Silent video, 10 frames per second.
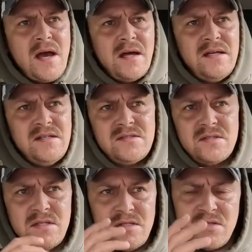and
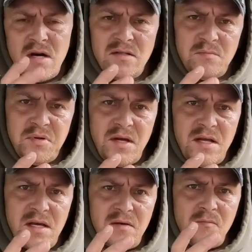he's he's
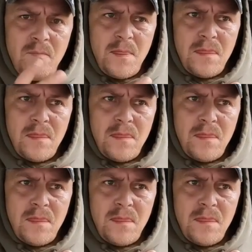contemplating